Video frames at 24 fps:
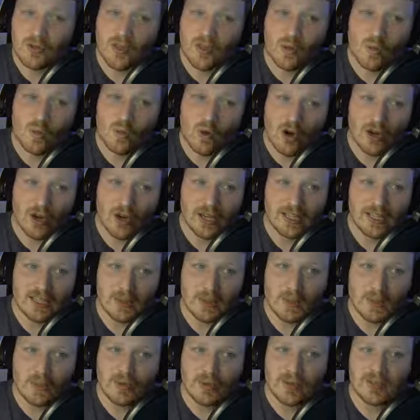the Walking Demon
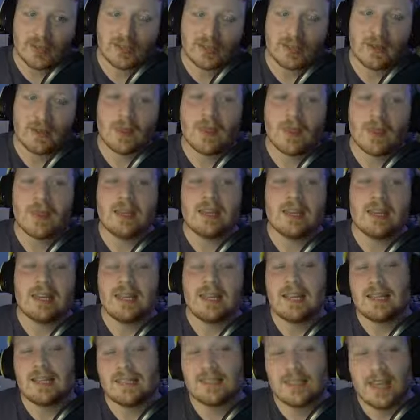Prince. He
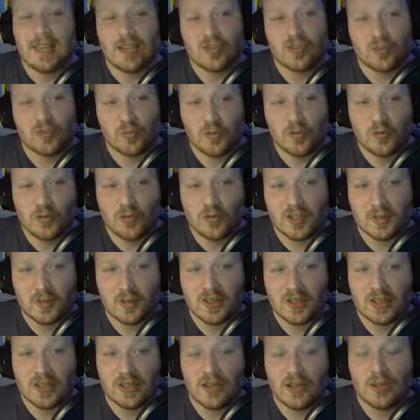has the extra movement
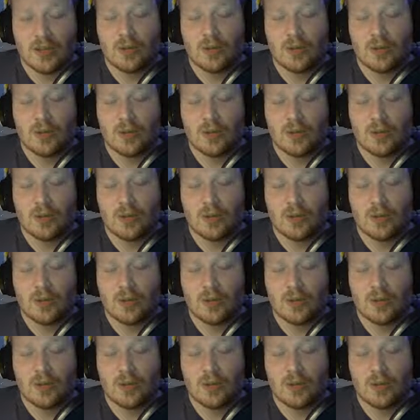speed,